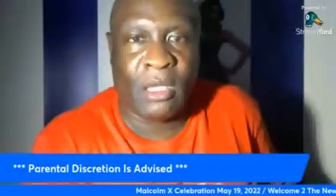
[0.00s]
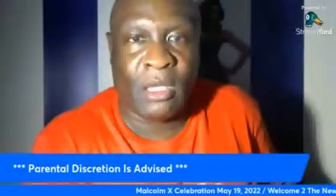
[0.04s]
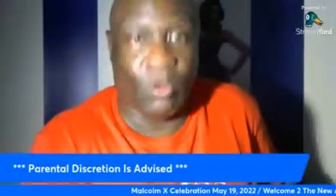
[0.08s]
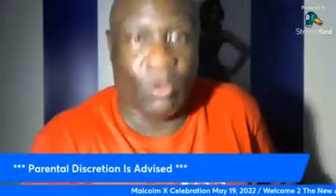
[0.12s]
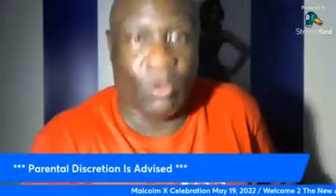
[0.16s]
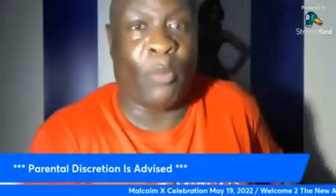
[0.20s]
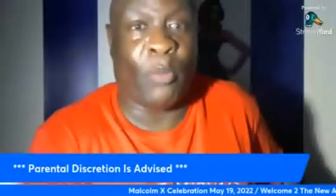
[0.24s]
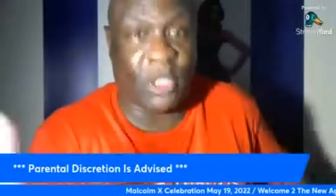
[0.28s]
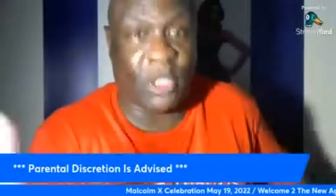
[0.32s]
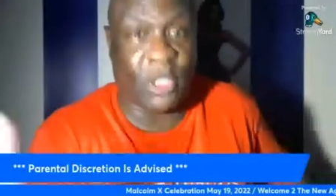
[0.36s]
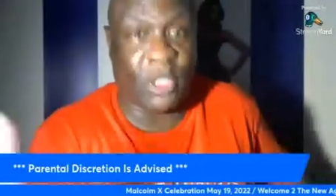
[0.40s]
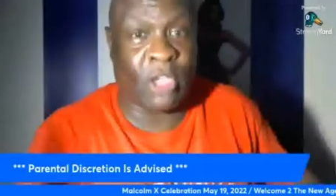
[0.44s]

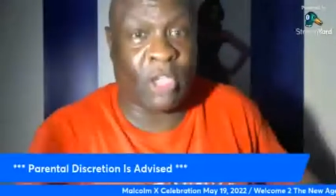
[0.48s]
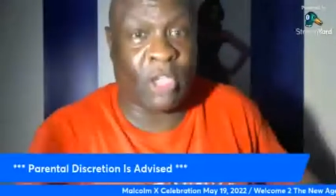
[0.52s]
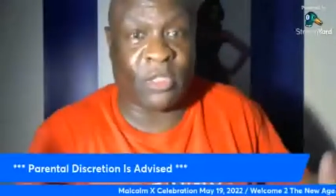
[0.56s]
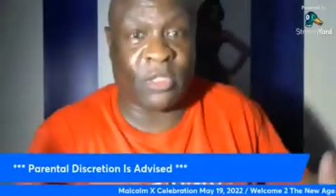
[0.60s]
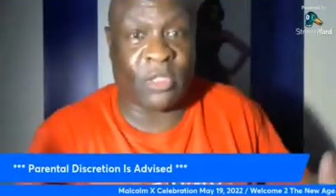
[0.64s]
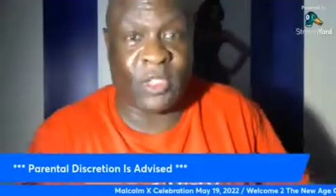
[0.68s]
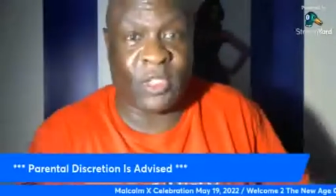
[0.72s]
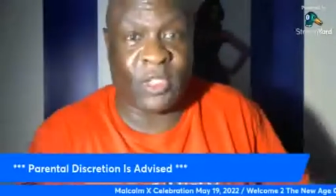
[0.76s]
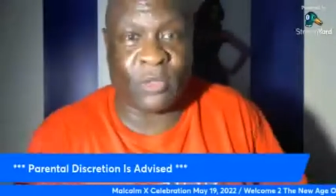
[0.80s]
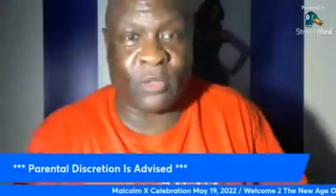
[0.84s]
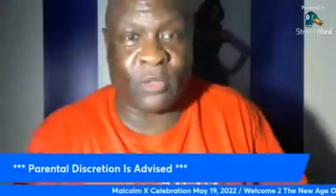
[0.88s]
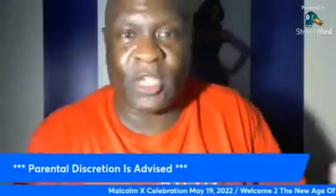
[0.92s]
well, because
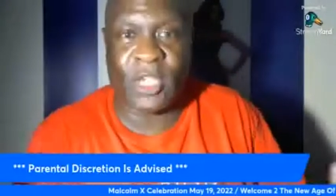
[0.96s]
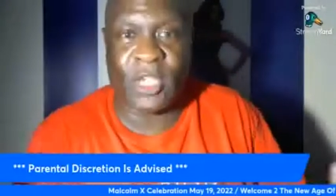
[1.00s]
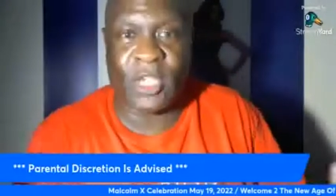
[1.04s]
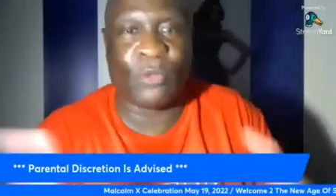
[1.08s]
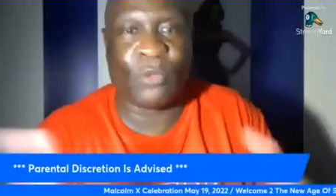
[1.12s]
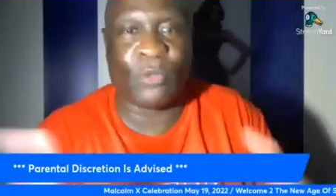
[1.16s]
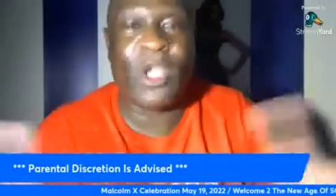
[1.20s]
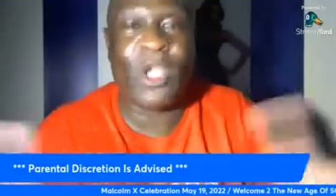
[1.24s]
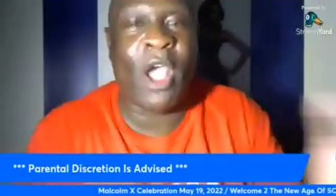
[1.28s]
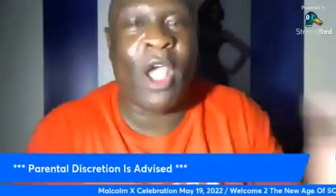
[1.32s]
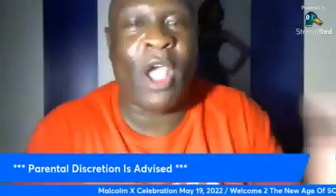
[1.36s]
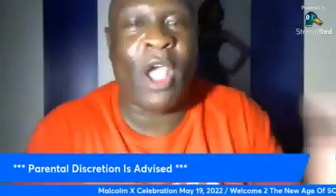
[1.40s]
of
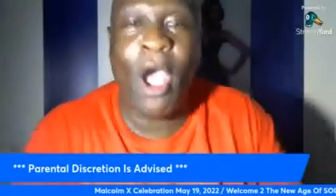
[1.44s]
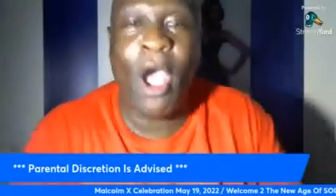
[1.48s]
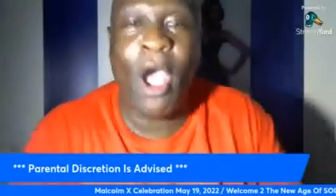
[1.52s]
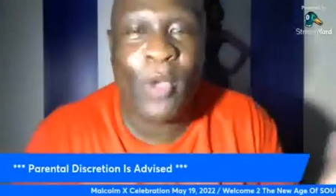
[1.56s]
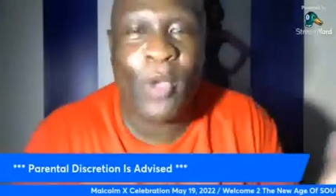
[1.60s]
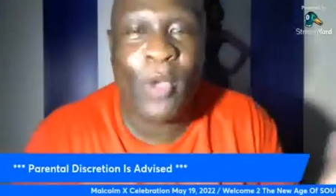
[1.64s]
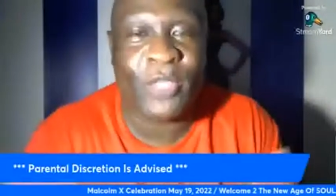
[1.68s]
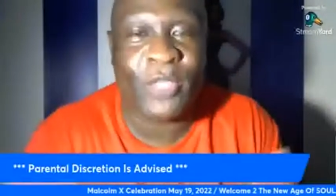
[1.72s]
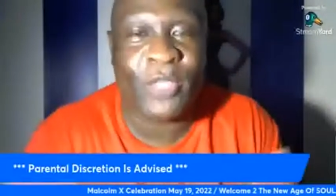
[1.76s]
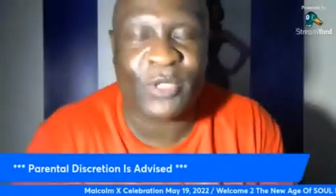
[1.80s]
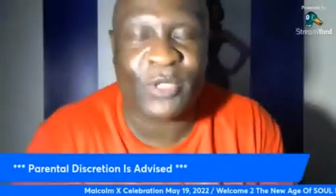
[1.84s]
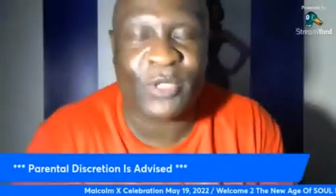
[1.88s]
integration, we
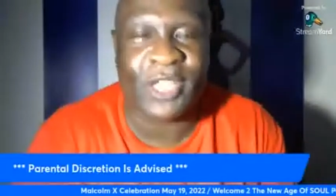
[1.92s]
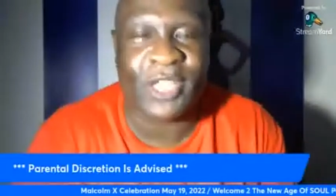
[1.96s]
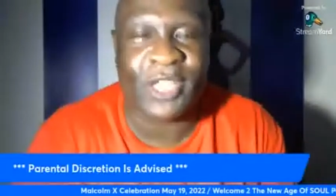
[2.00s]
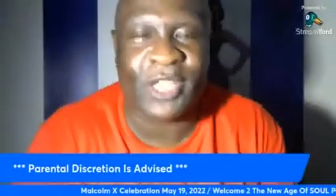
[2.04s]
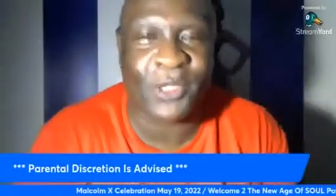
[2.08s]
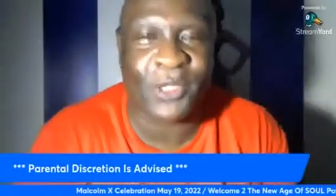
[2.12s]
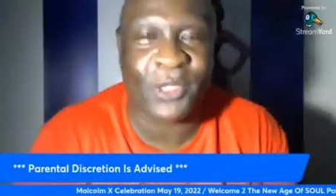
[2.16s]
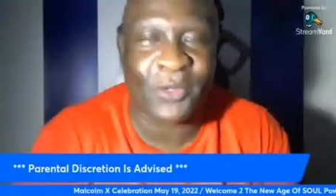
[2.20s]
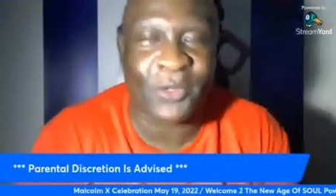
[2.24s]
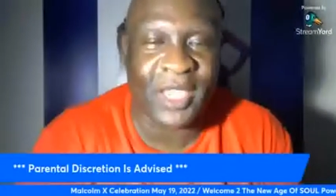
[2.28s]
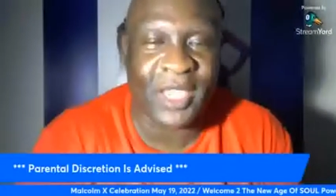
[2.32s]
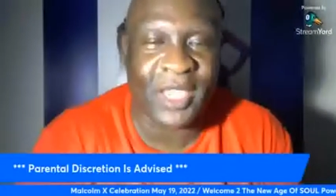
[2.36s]
always was
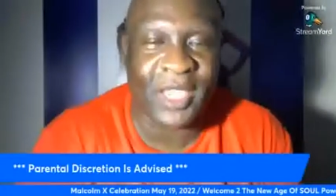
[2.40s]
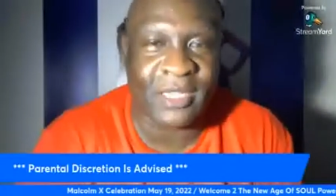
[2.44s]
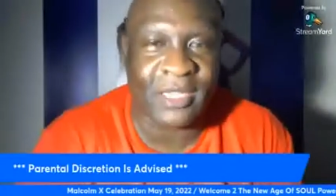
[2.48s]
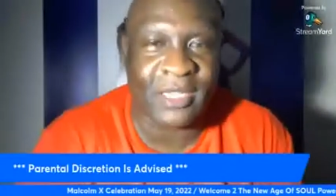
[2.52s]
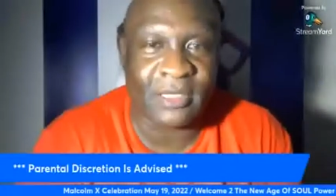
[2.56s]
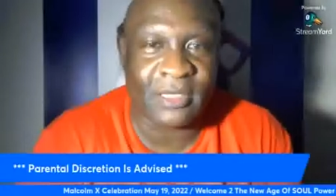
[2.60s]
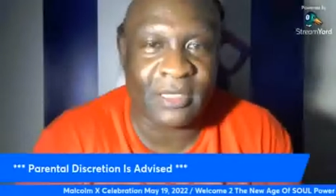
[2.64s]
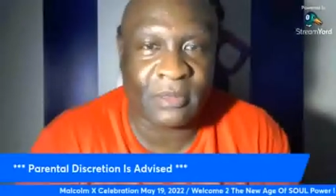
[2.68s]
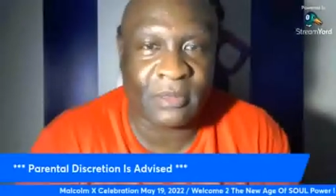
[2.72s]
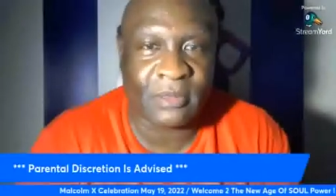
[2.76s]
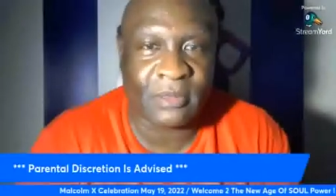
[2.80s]
integrated.